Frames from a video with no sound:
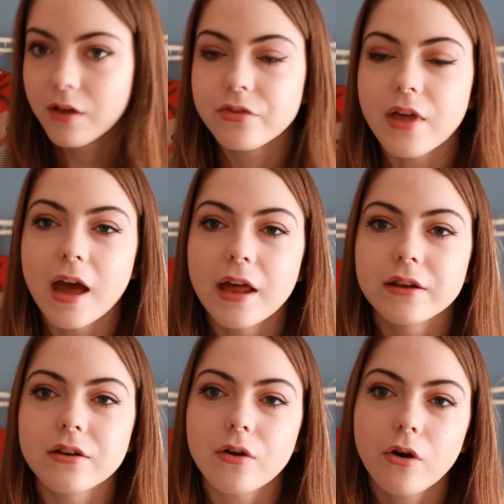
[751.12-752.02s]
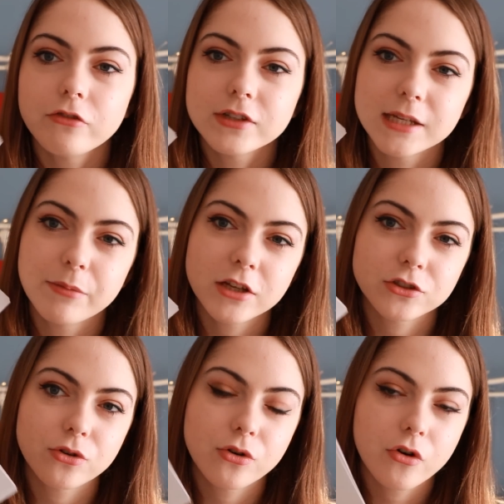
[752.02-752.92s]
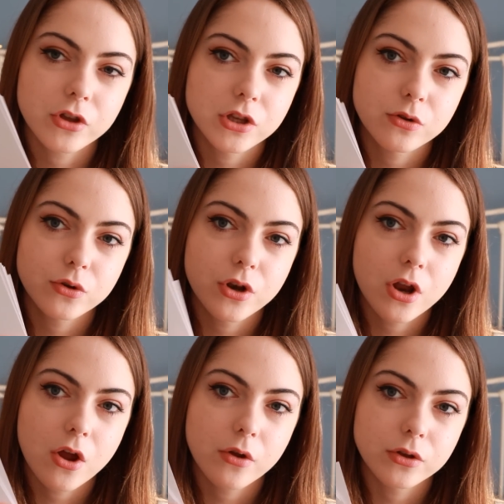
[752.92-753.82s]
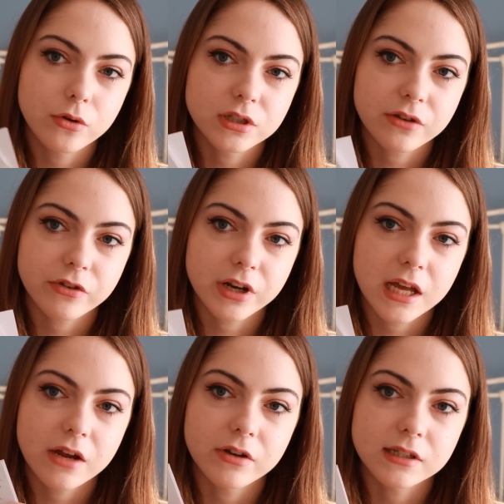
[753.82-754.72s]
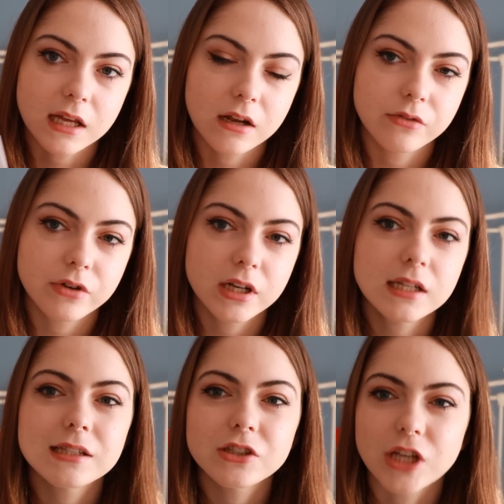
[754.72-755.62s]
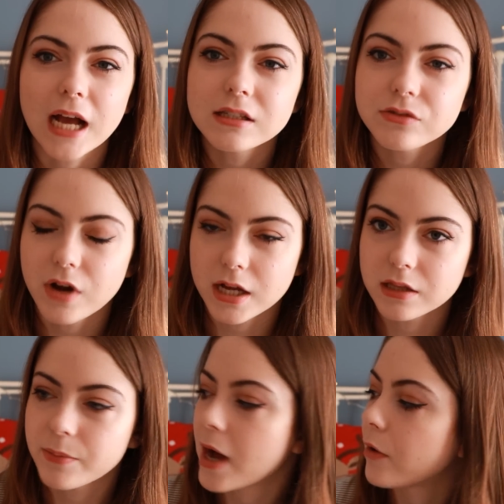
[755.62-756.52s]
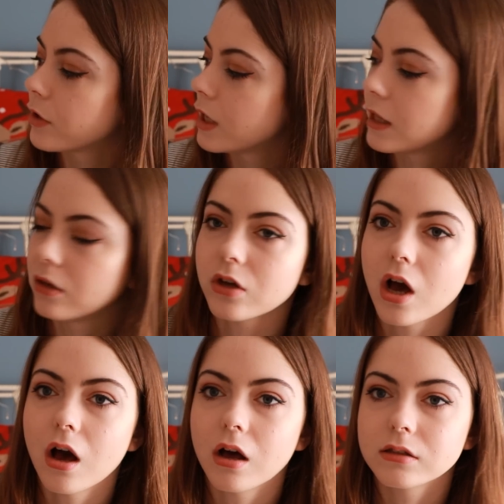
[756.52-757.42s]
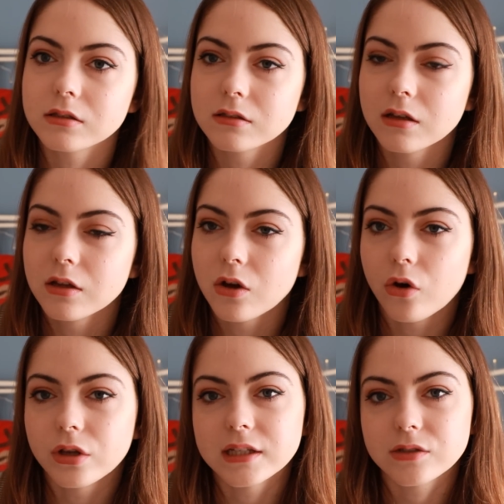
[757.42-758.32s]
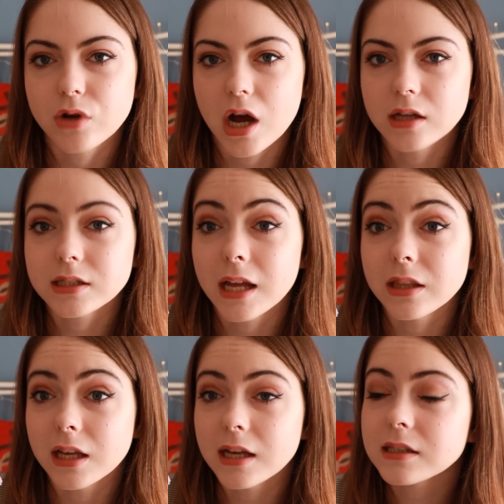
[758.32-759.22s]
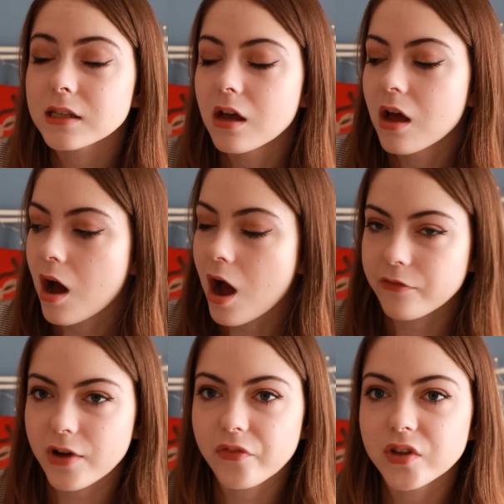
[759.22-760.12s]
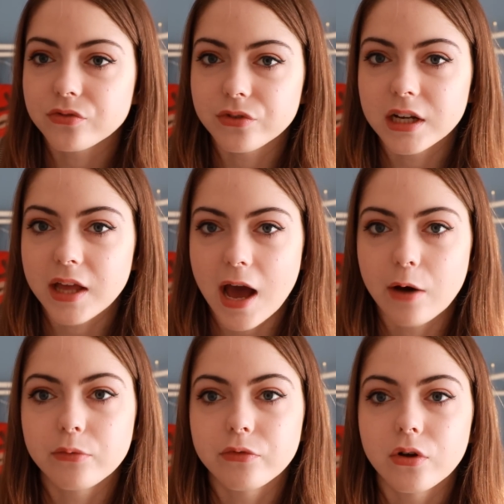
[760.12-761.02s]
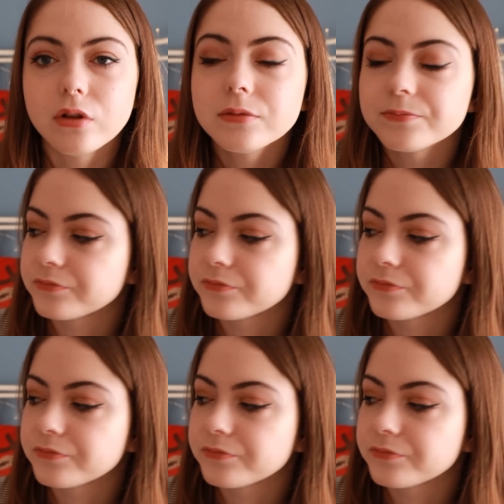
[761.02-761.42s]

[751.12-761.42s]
Then obviously make sure you know your different eras, and I really suggest writing them out on a little card, on little cards like this. I found this really helpful.